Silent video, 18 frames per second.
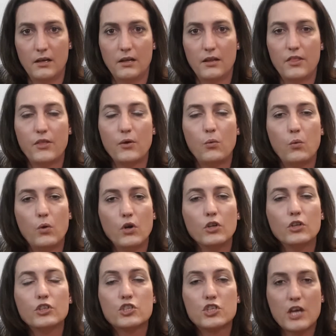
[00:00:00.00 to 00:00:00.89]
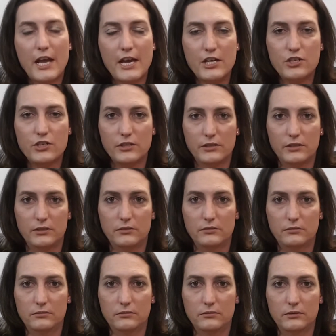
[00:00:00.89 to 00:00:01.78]
The world changes.
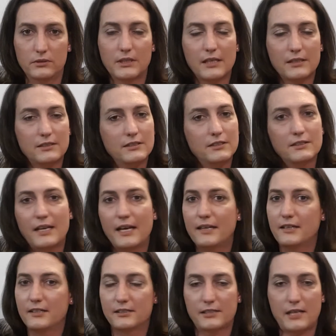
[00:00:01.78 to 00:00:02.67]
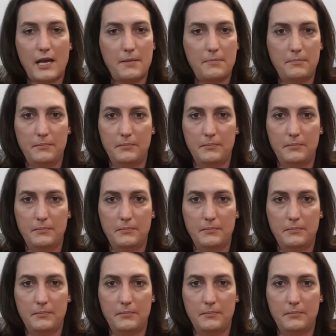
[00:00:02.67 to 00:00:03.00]
Doesn't stay the same.